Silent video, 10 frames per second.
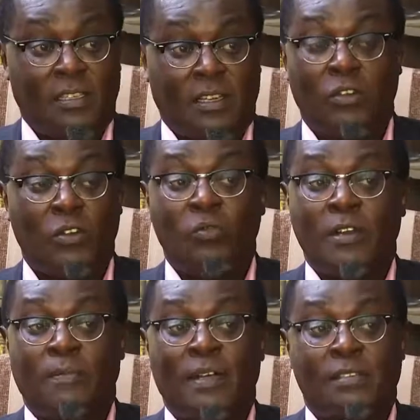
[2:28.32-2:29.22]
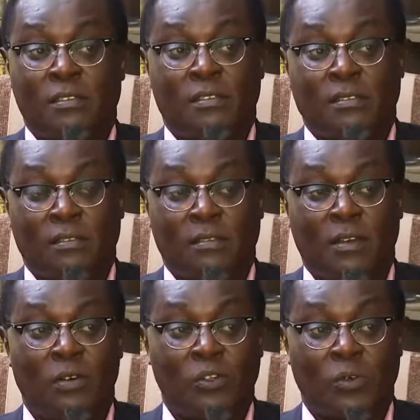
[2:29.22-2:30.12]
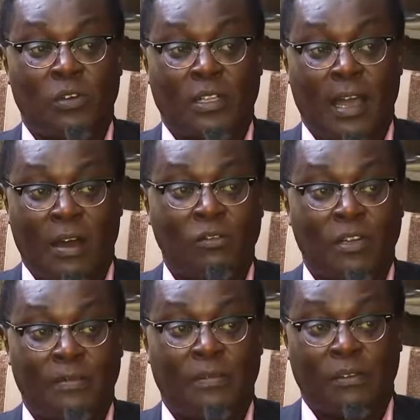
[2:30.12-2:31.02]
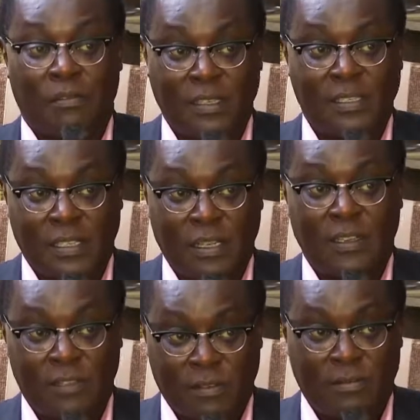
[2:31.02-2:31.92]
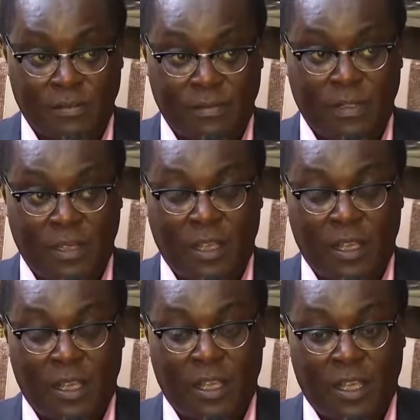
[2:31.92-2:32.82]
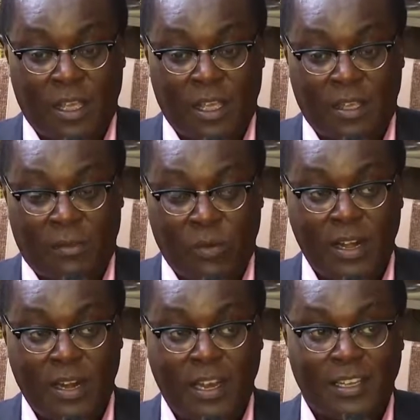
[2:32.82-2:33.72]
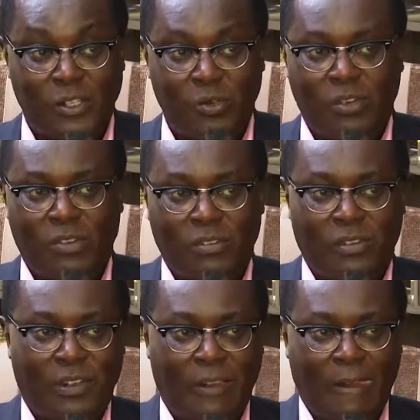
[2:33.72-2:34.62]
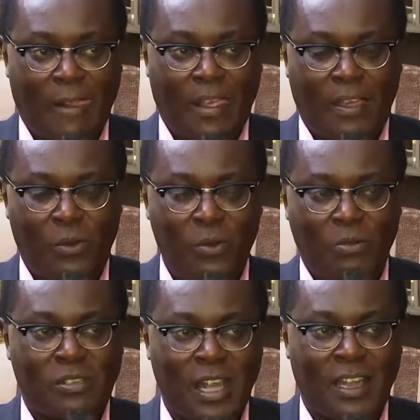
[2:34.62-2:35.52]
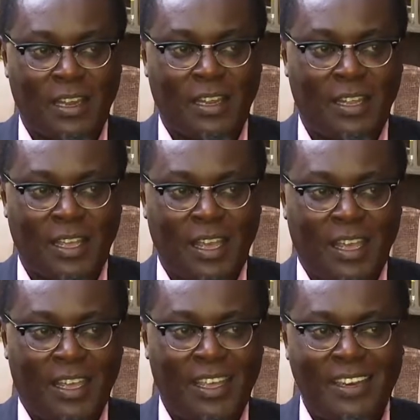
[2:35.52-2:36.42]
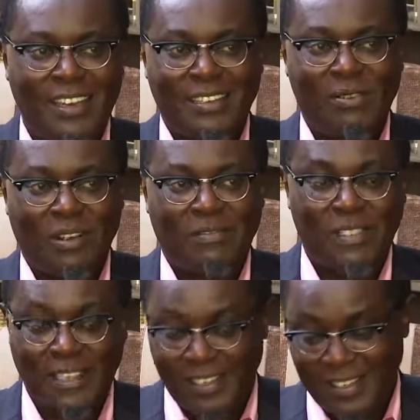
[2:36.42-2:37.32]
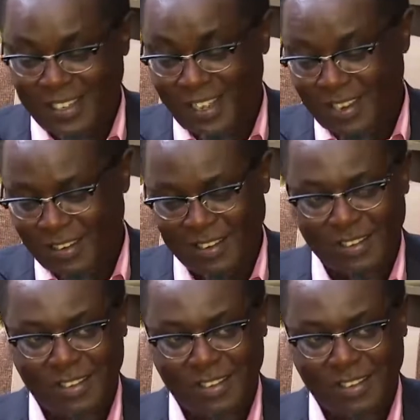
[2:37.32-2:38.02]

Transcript: that only one person knows what the outcome of this thing is. When Raila shook Uhuru's hand, he needed to have checked his hand,